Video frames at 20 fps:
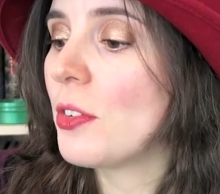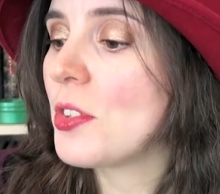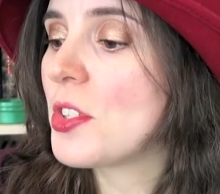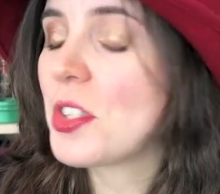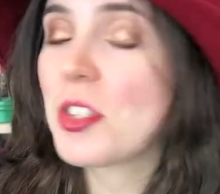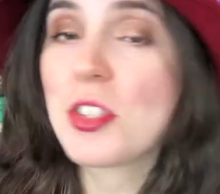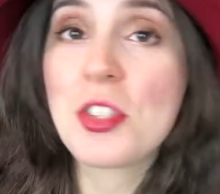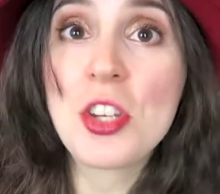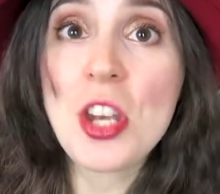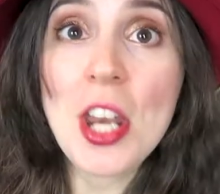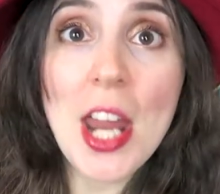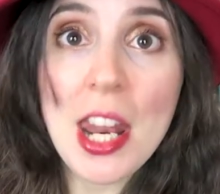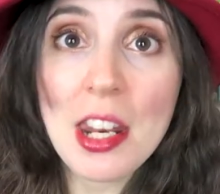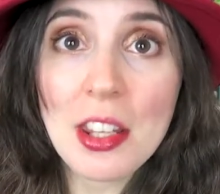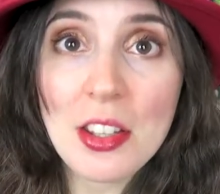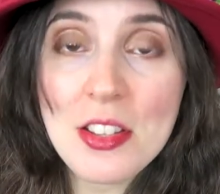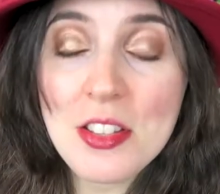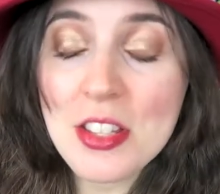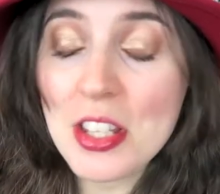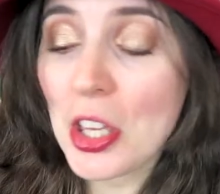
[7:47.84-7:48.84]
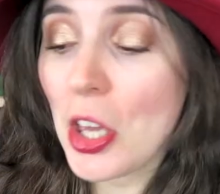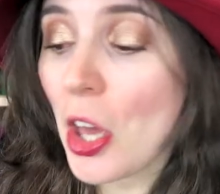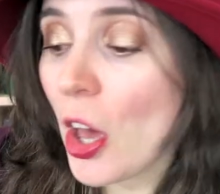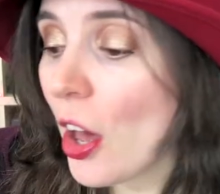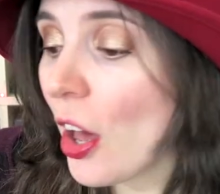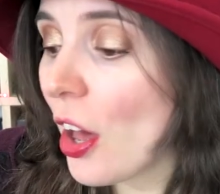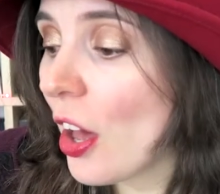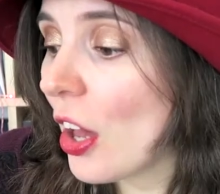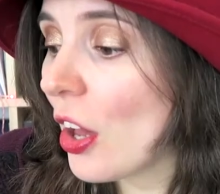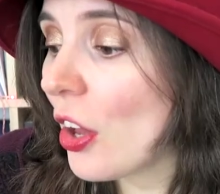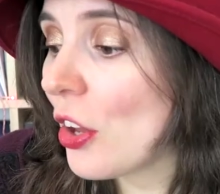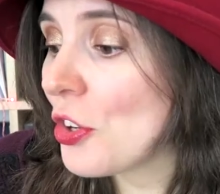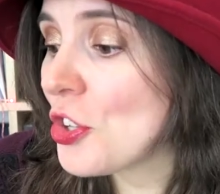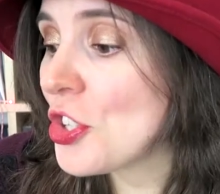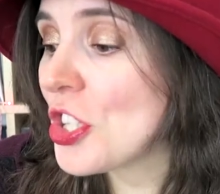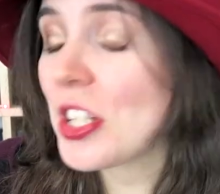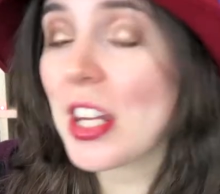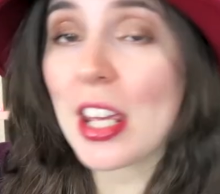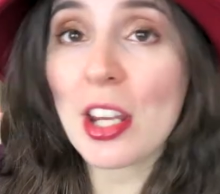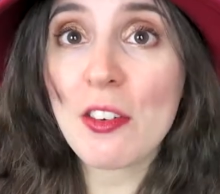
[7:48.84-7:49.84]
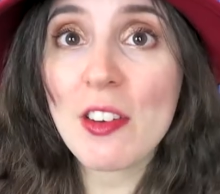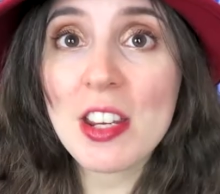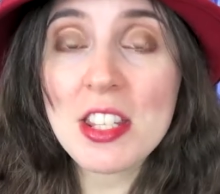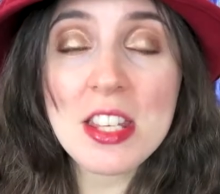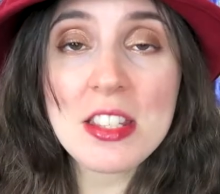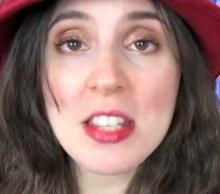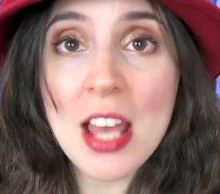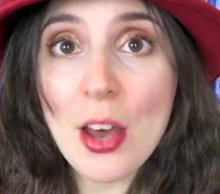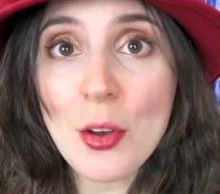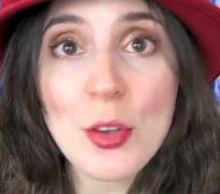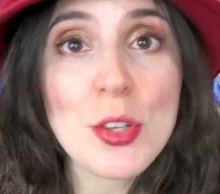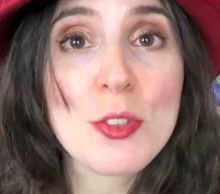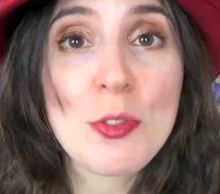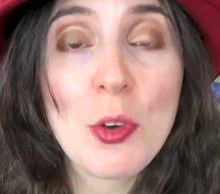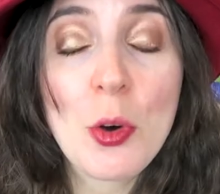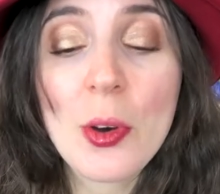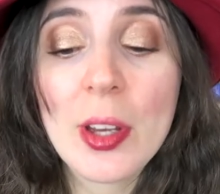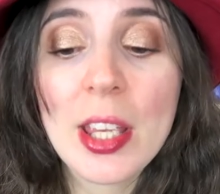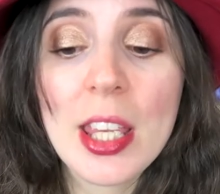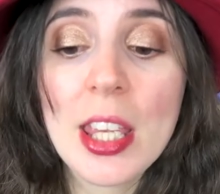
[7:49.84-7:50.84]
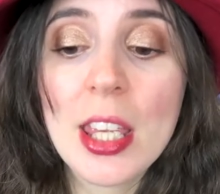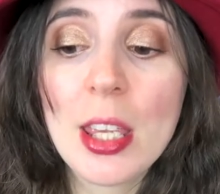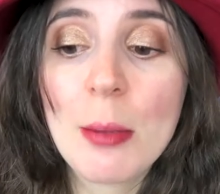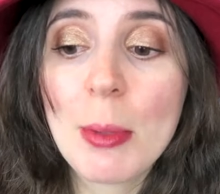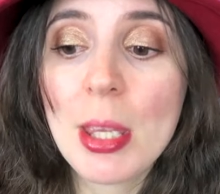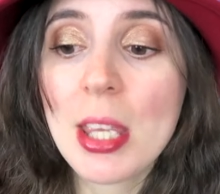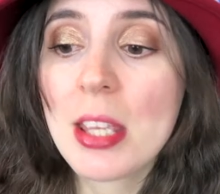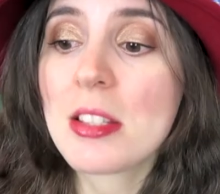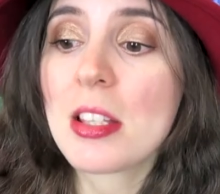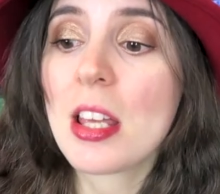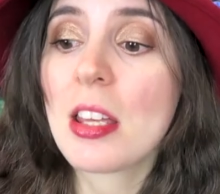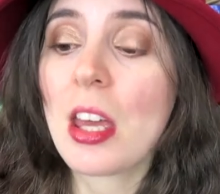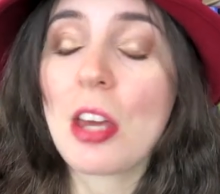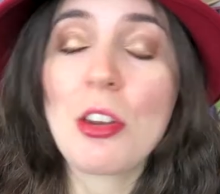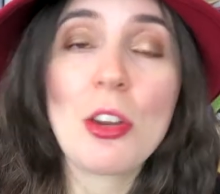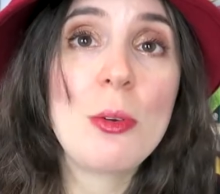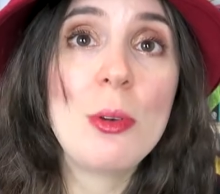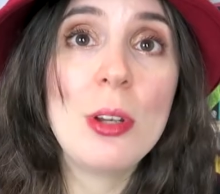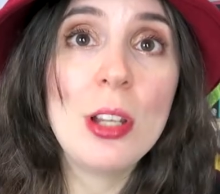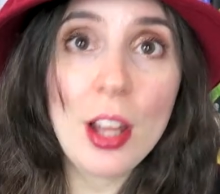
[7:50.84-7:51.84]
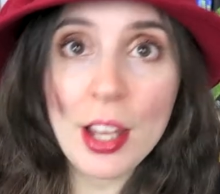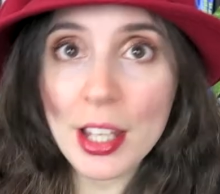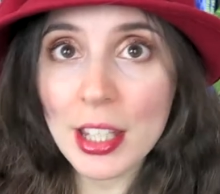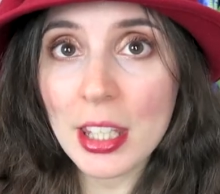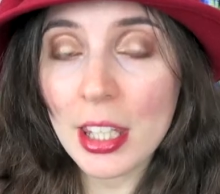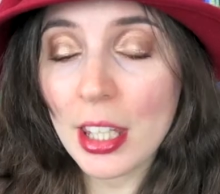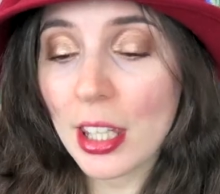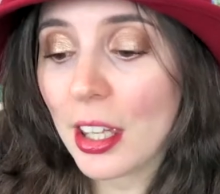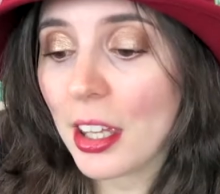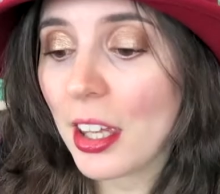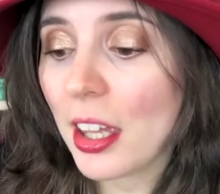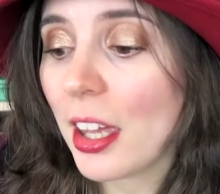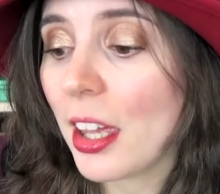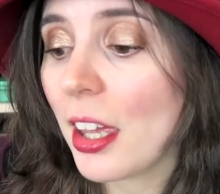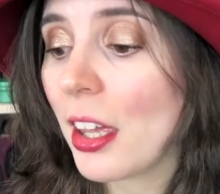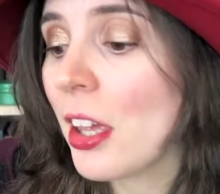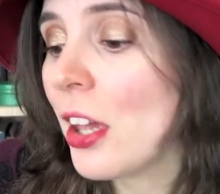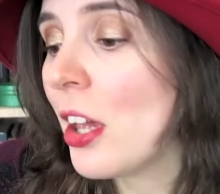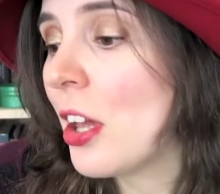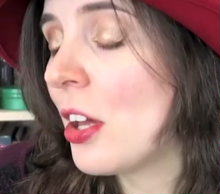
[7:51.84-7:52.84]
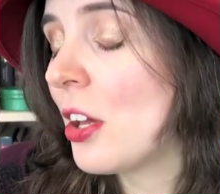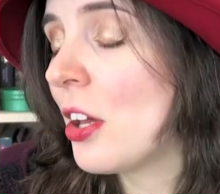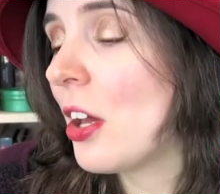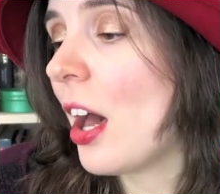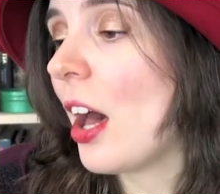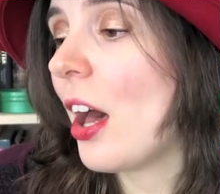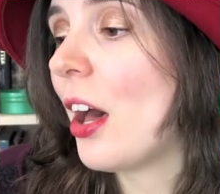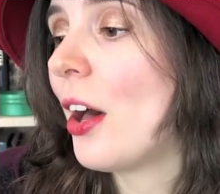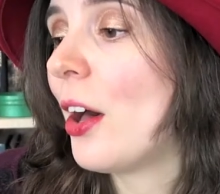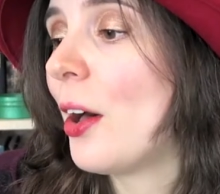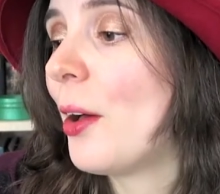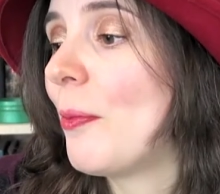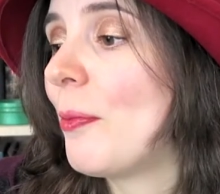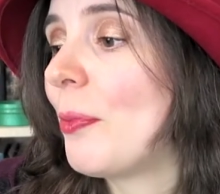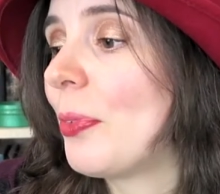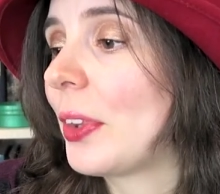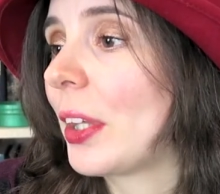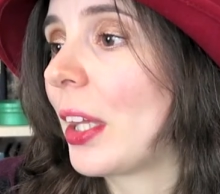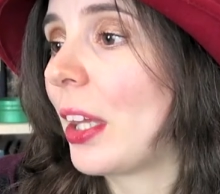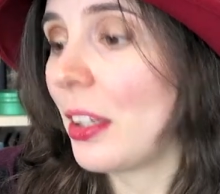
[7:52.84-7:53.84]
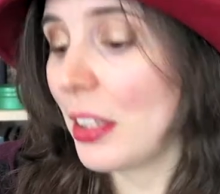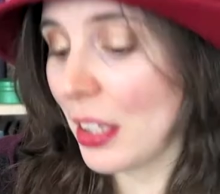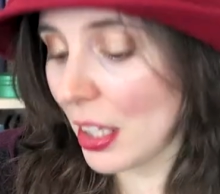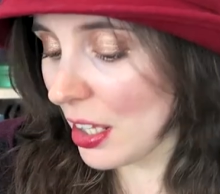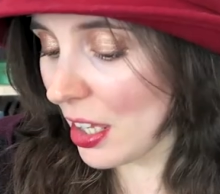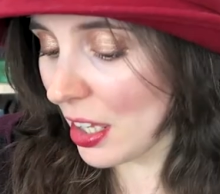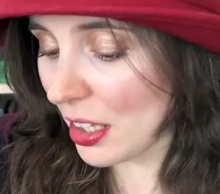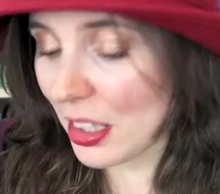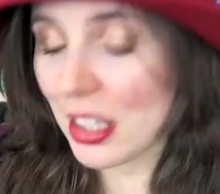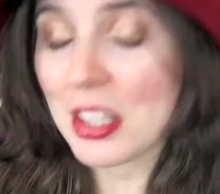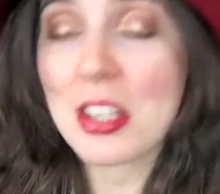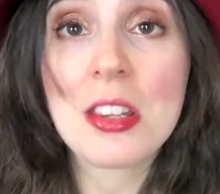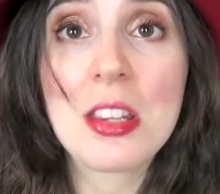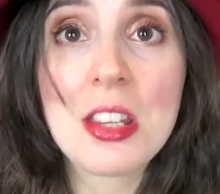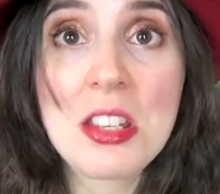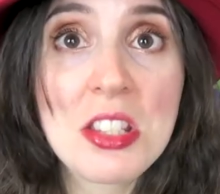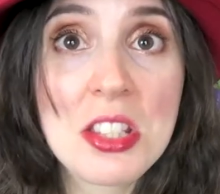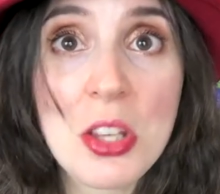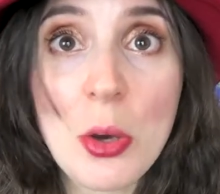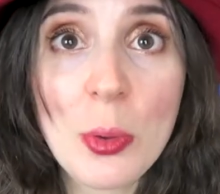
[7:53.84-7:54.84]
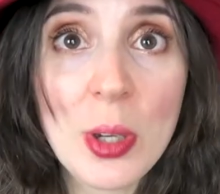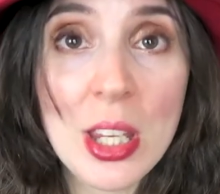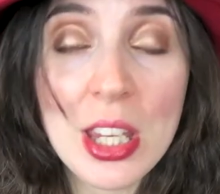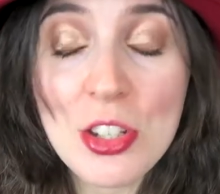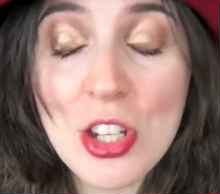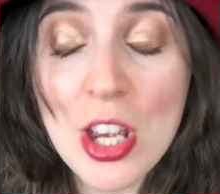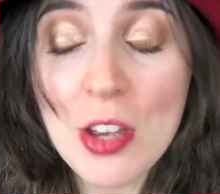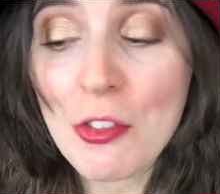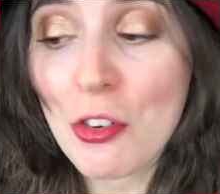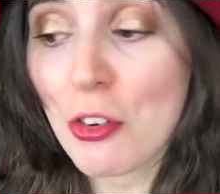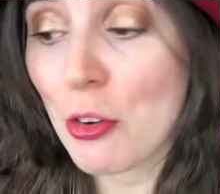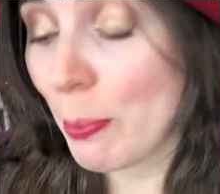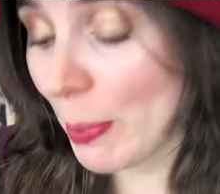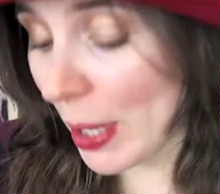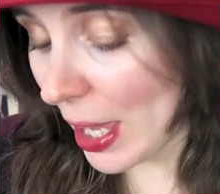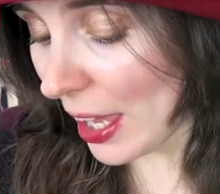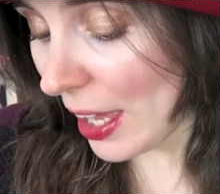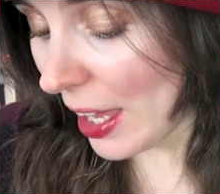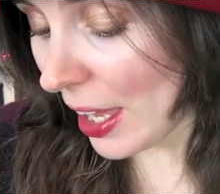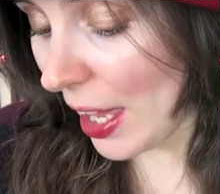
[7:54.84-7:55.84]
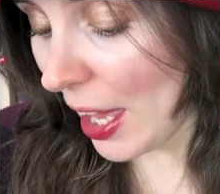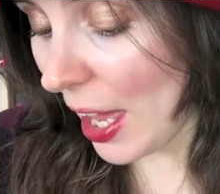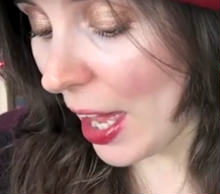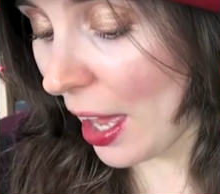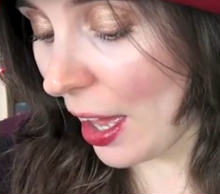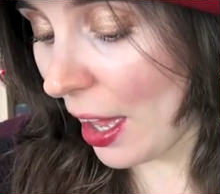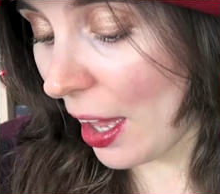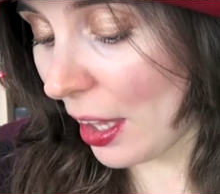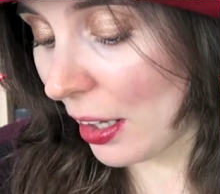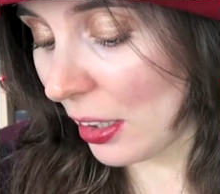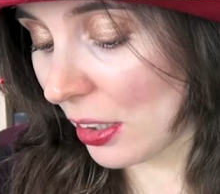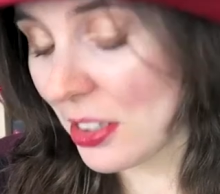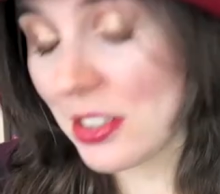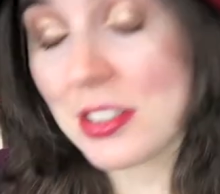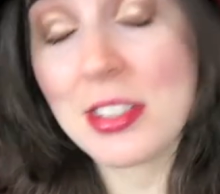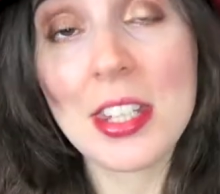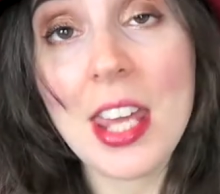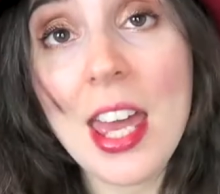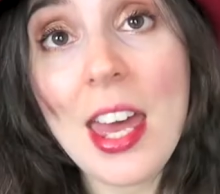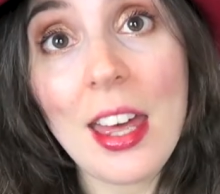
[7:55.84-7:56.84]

shenanigans occur, she decorates his house for him, he's like, I don't like it. They sulk each other a bit, and